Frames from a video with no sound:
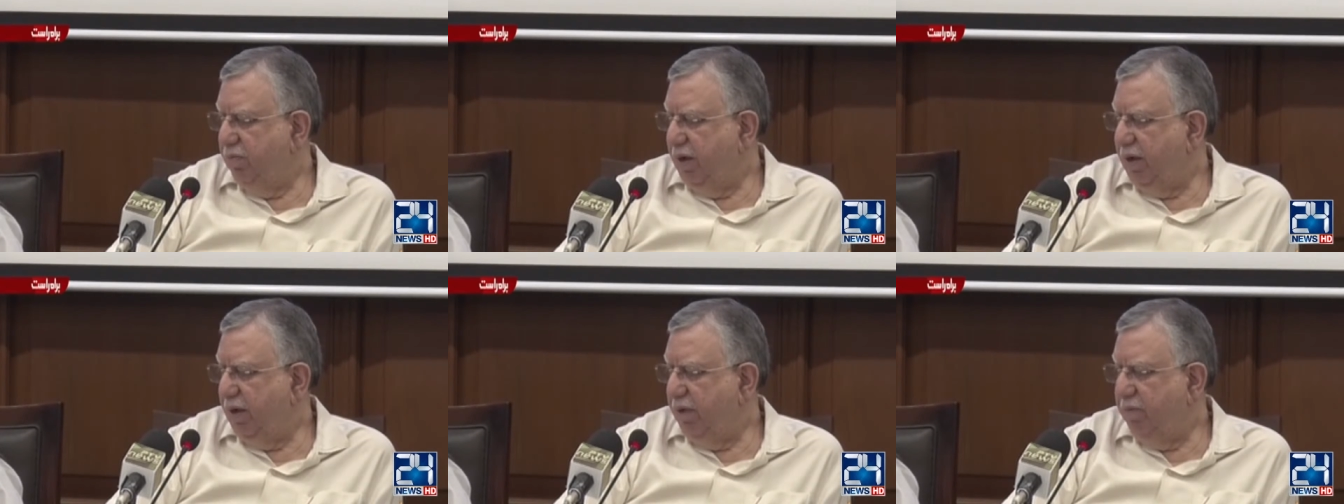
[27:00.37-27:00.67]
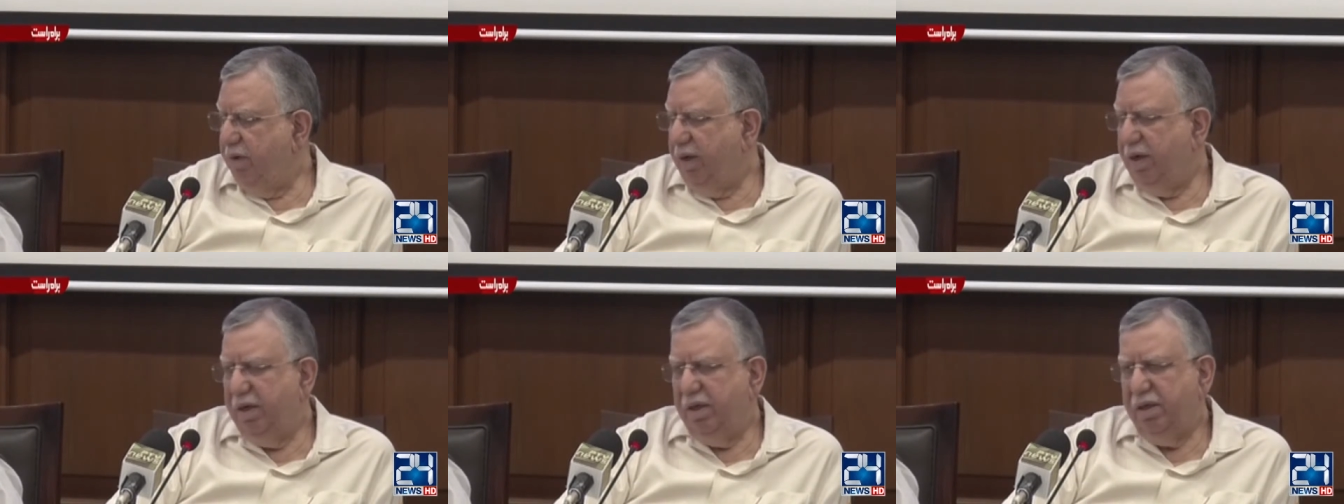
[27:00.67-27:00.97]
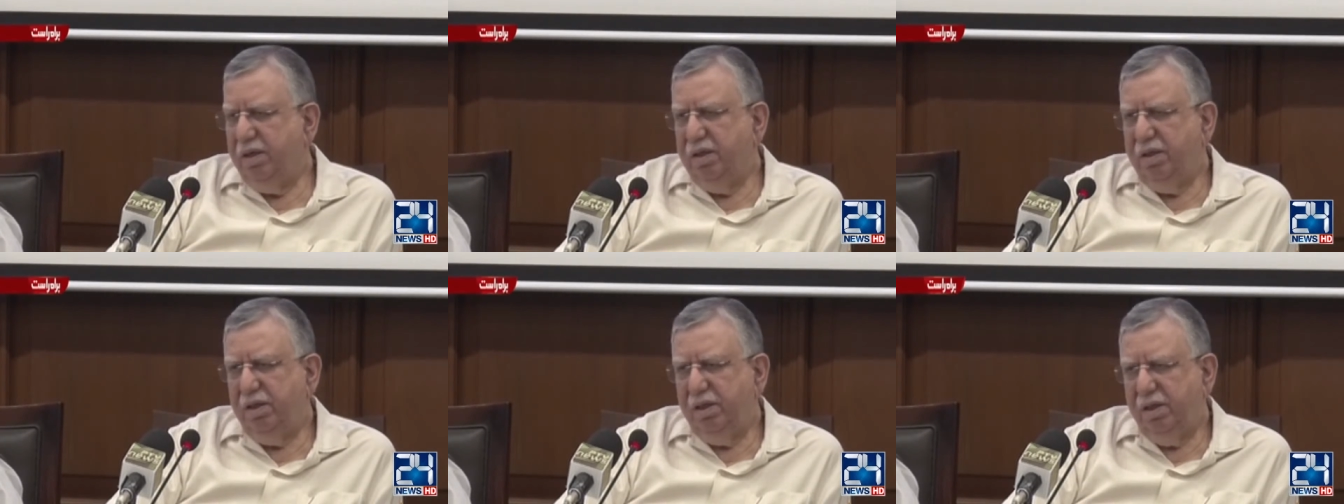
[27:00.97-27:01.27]
by, by
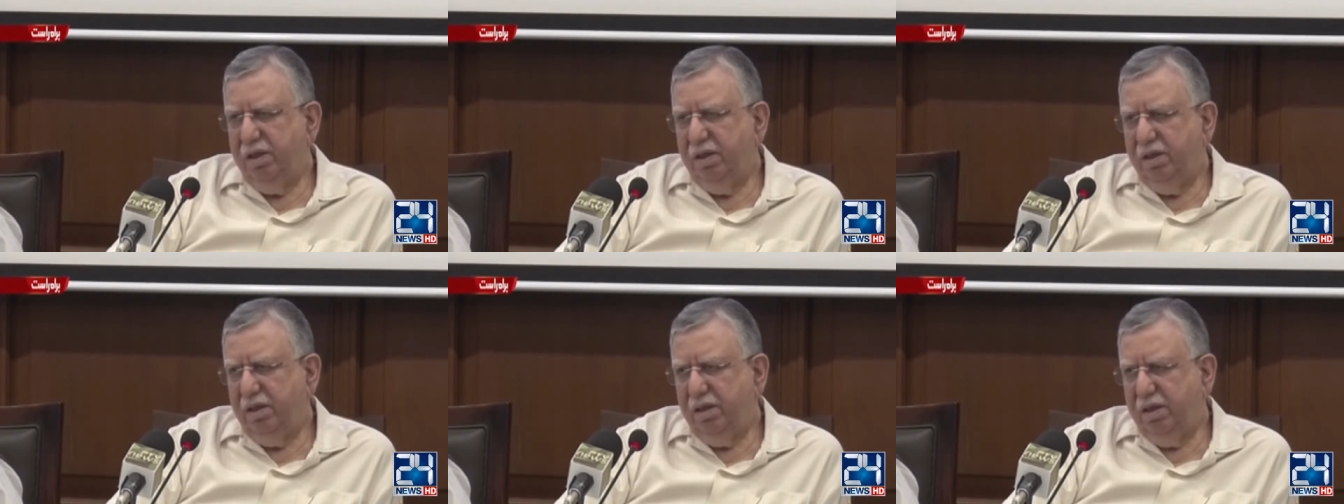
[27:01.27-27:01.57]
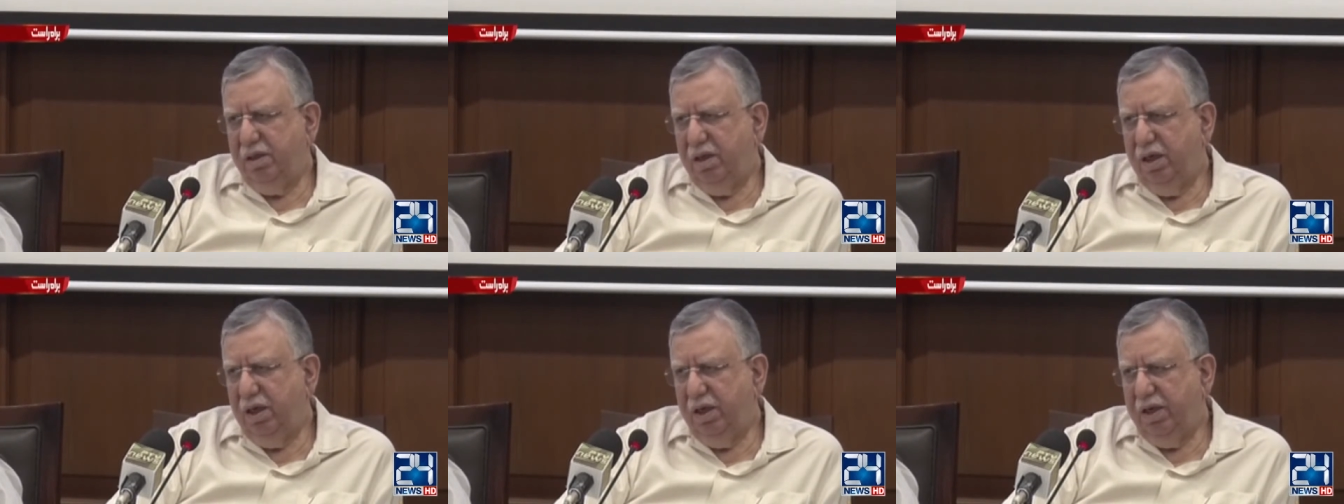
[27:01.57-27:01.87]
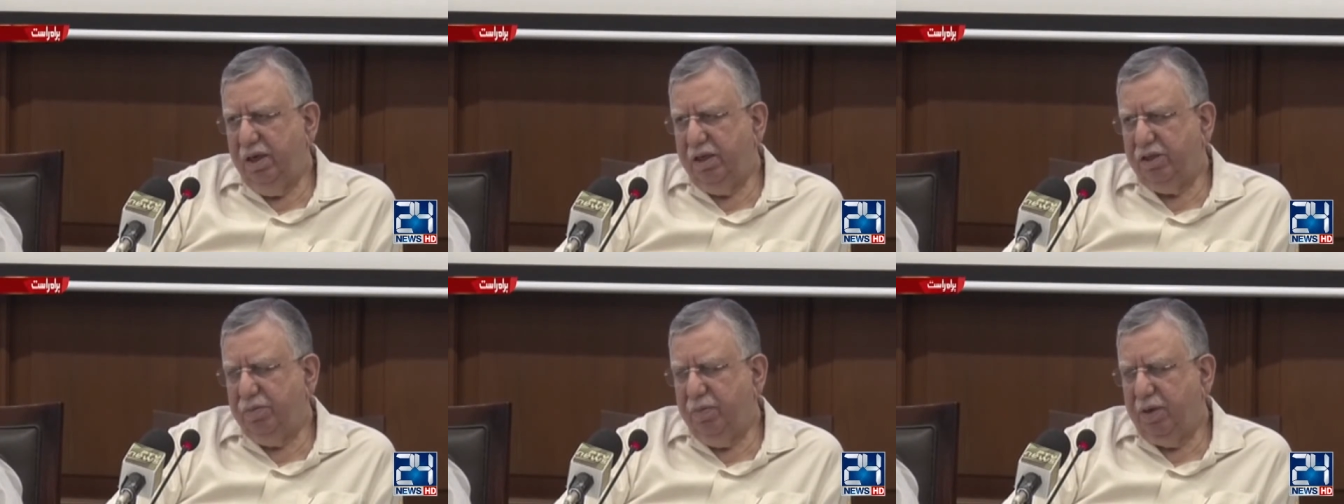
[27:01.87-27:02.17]
uh, early
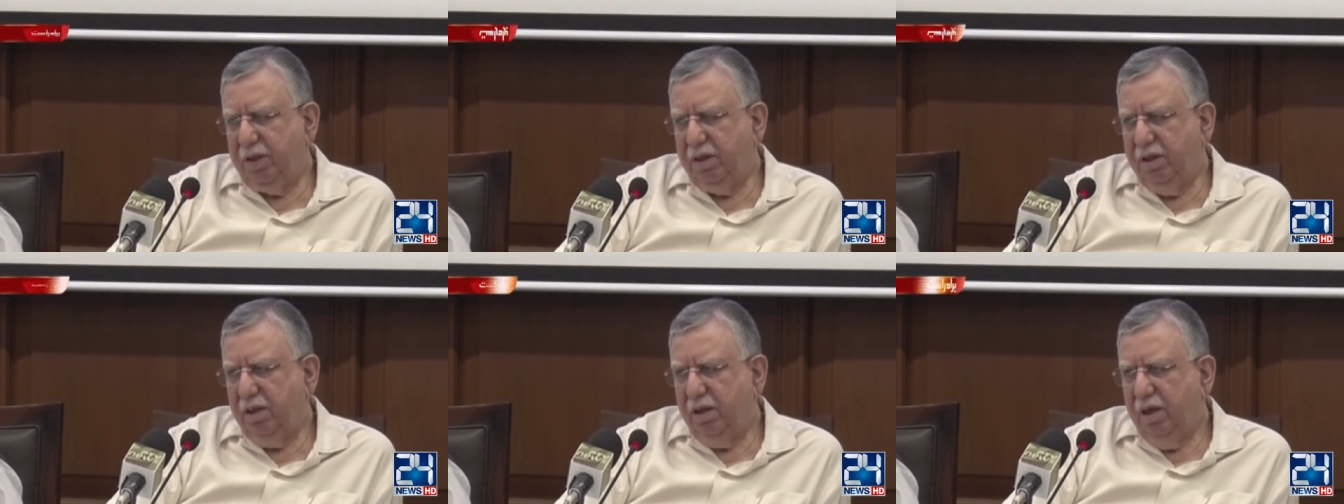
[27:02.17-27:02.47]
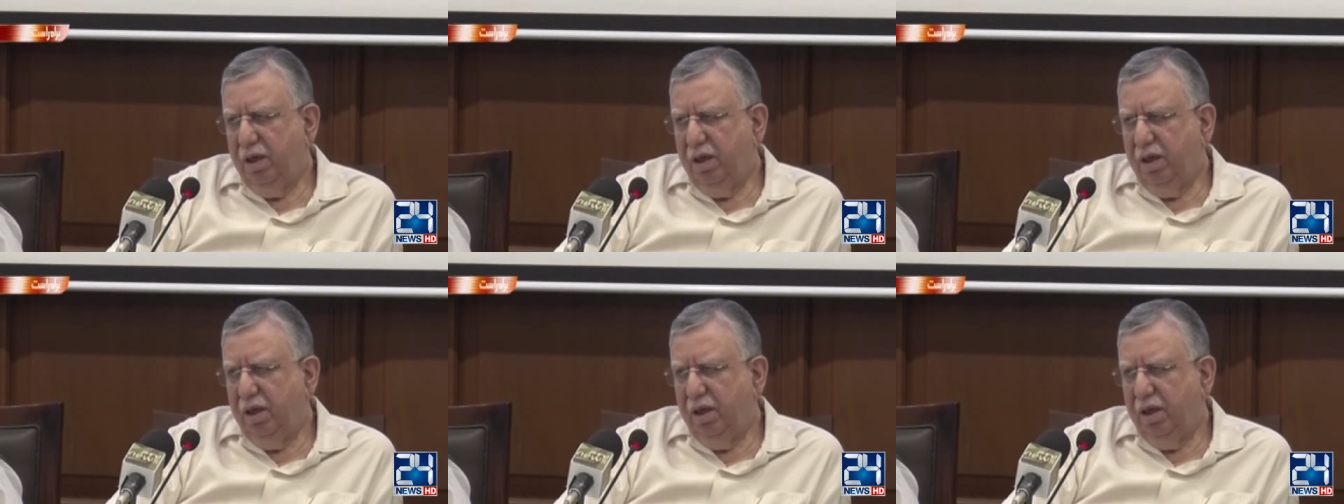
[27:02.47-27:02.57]
next month.